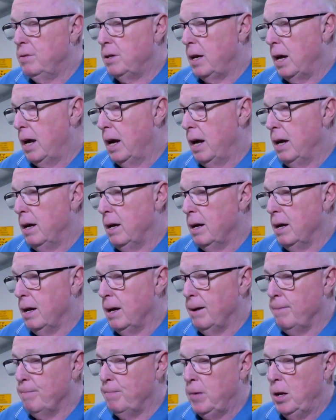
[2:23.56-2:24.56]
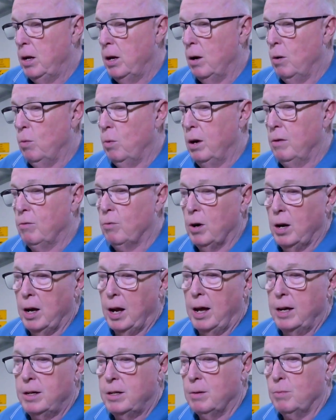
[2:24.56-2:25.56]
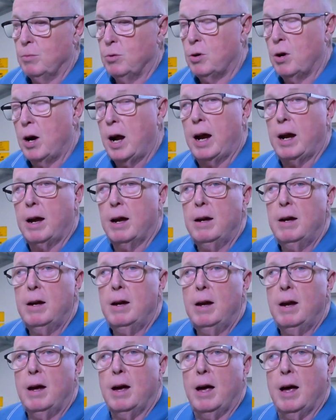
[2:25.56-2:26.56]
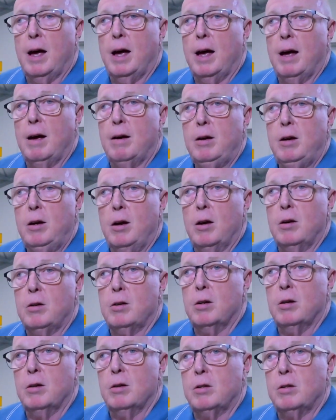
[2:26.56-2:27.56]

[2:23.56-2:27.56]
and we've relayed some track to